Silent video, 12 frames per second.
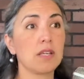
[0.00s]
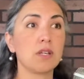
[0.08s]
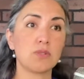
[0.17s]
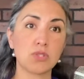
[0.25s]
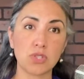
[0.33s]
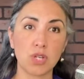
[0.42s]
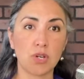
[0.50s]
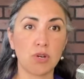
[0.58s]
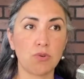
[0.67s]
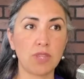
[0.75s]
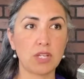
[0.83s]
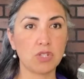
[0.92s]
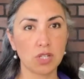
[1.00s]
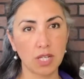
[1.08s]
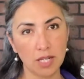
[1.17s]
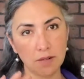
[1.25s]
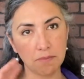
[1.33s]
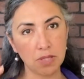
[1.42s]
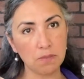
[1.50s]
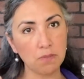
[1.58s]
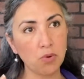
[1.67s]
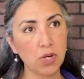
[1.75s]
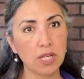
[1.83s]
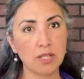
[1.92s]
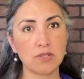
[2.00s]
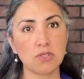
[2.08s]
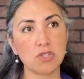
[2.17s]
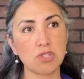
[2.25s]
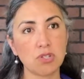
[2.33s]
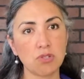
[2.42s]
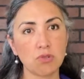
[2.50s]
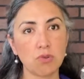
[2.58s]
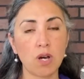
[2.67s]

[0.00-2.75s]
So that should kind of pinpoint us to,